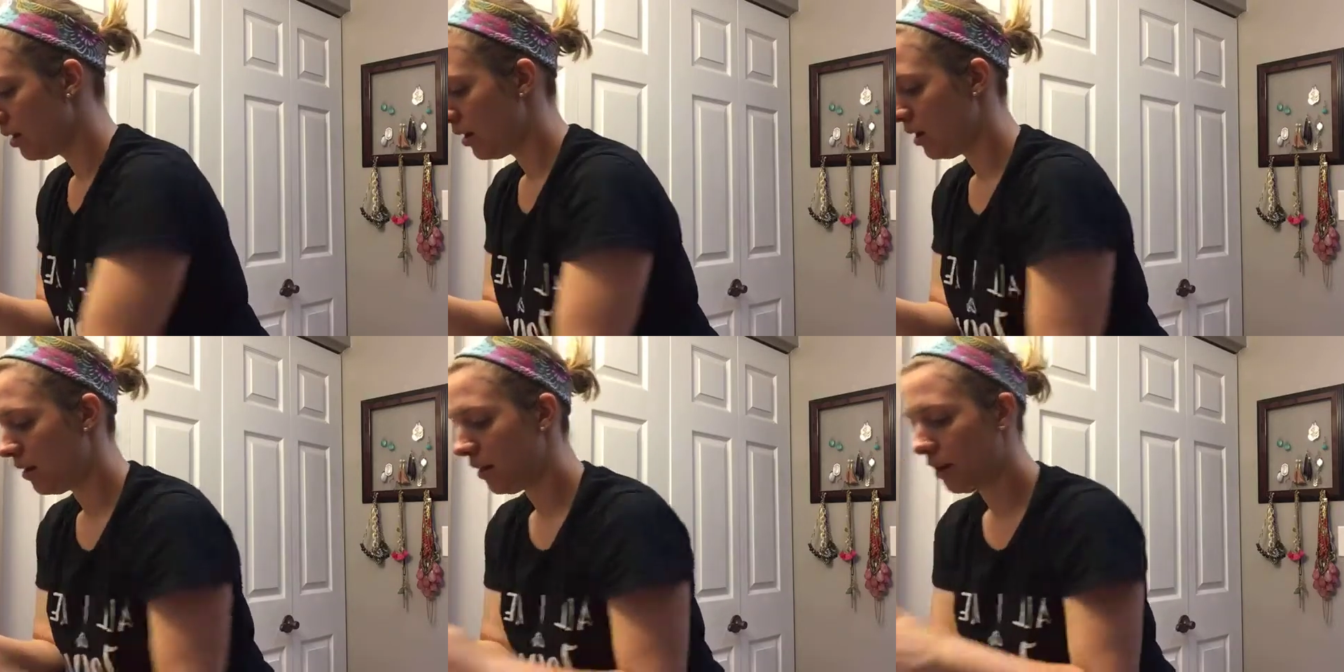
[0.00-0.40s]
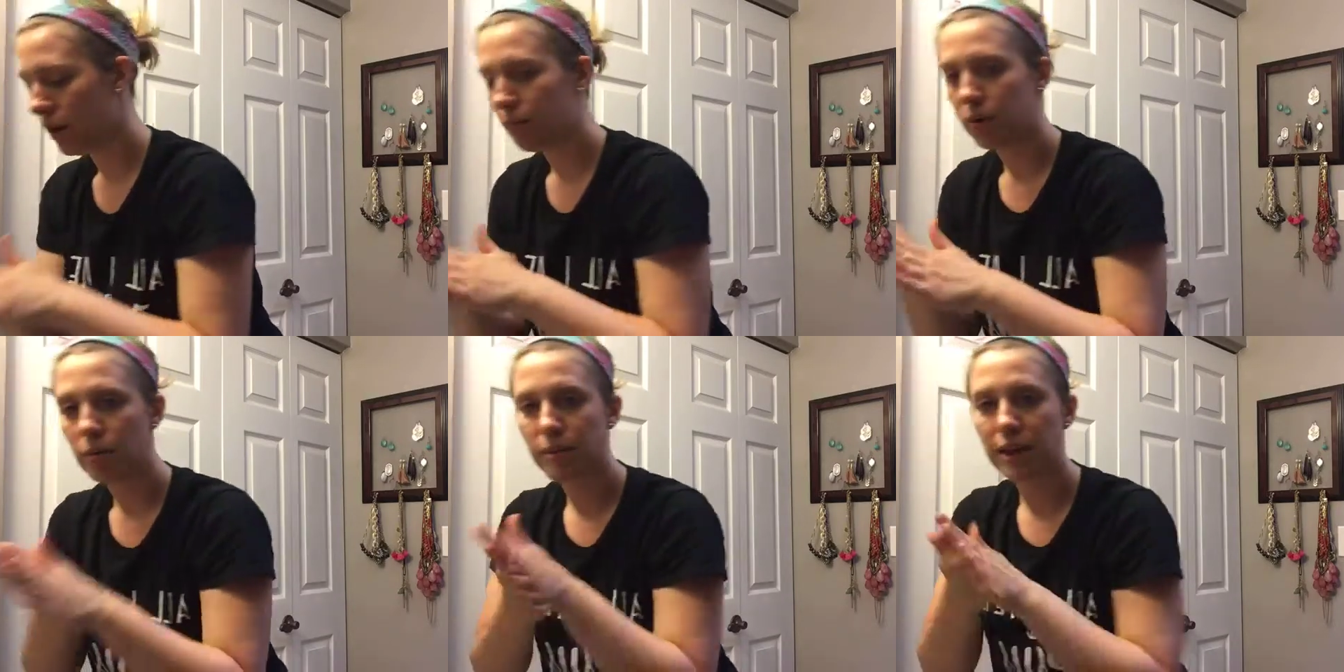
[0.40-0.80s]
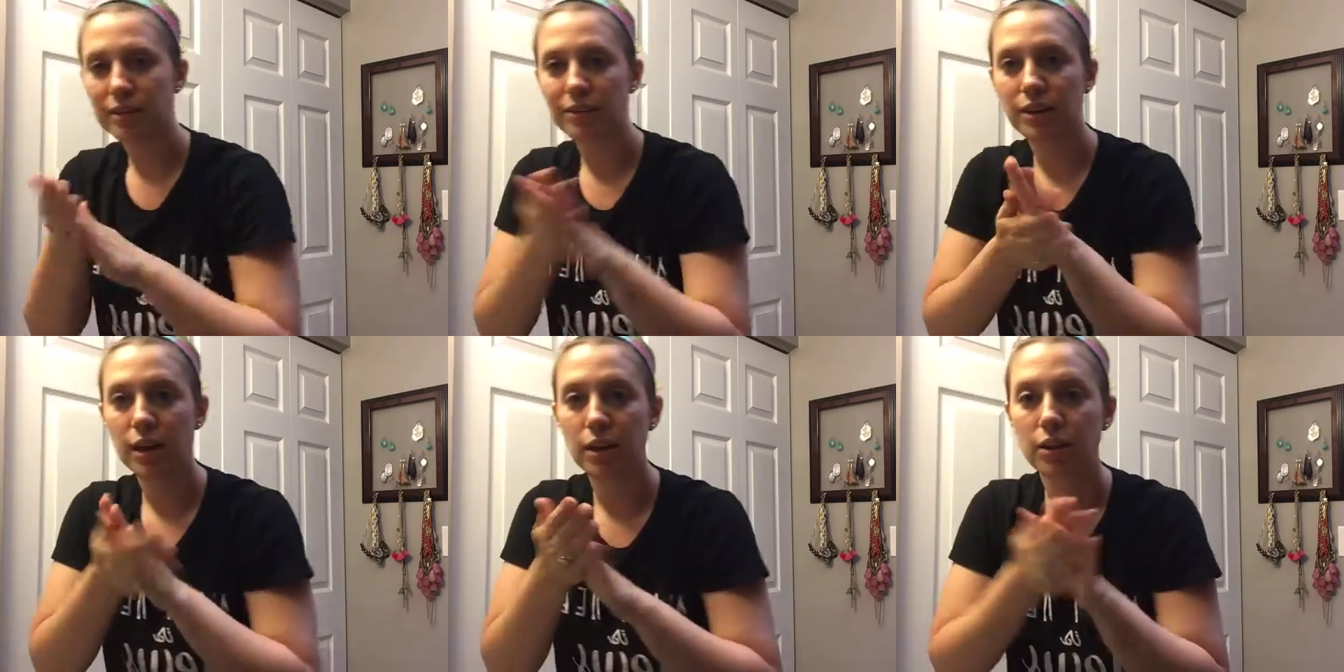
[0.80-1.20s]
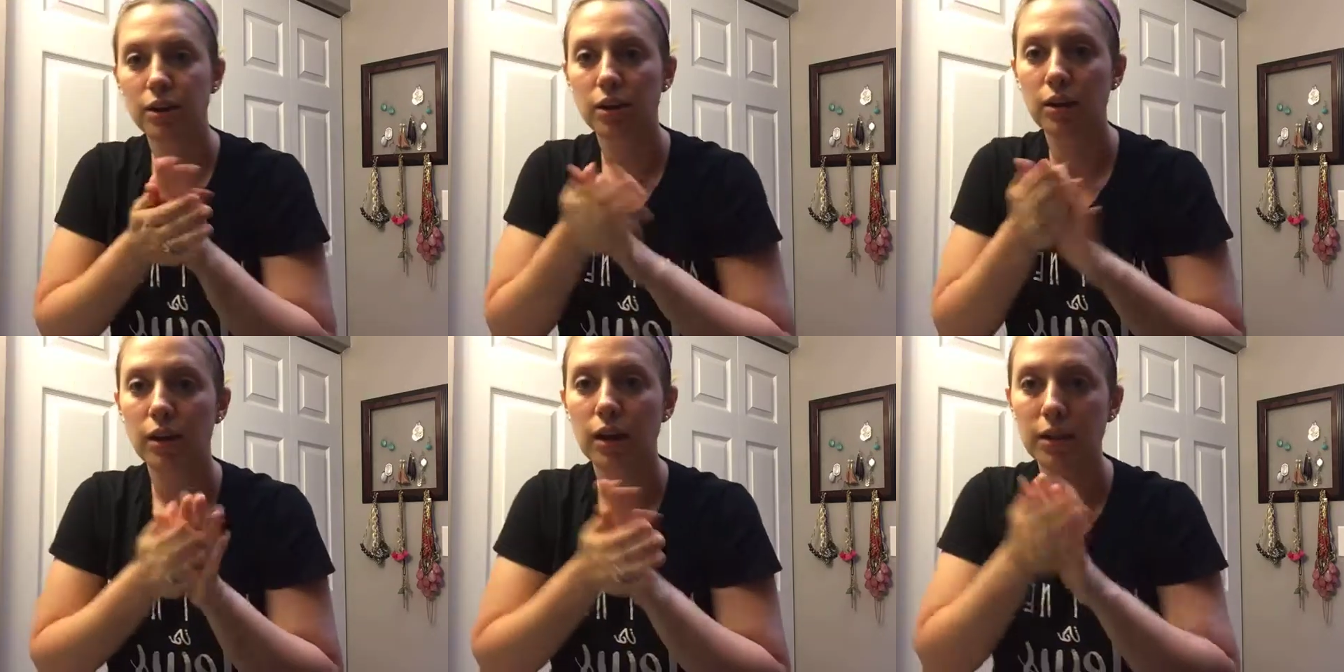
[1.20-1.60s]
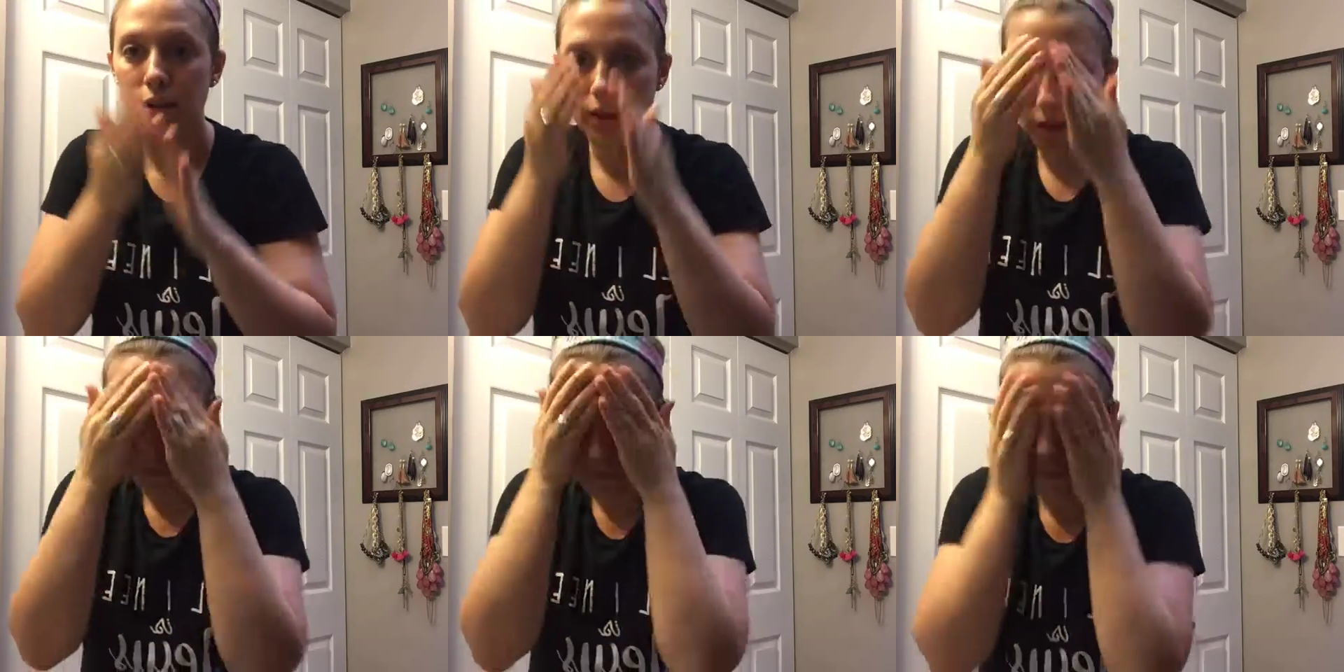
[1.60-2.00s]
And then I rub that together and
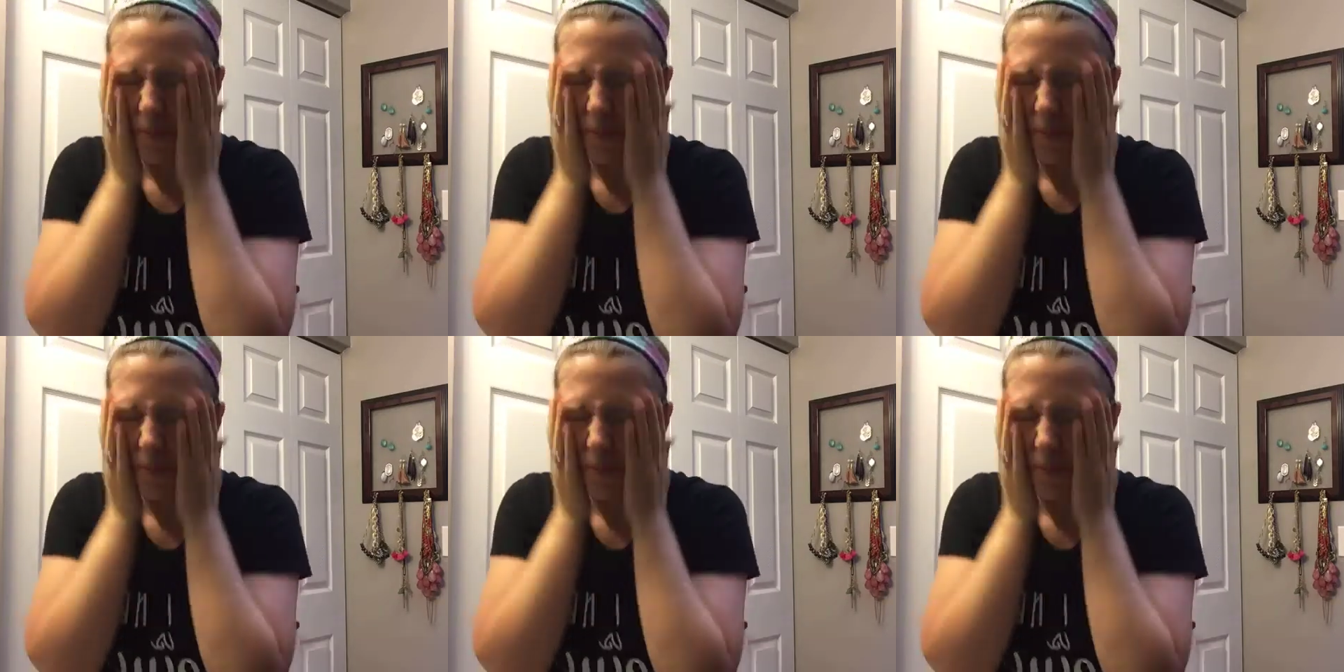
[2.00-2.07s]
then